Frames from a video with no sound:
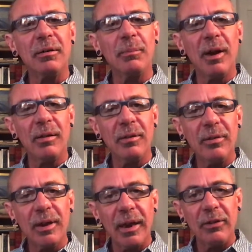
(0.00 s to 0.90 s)
Martin Luther
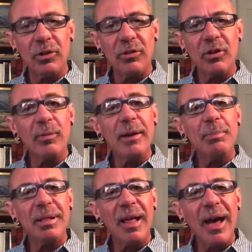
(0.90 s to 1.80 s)
King Jr.
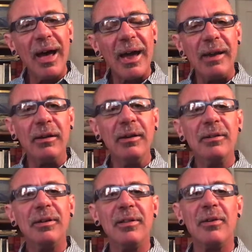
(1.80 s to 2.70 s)
replied
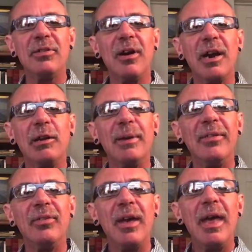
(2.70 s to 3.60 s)
to those arguments.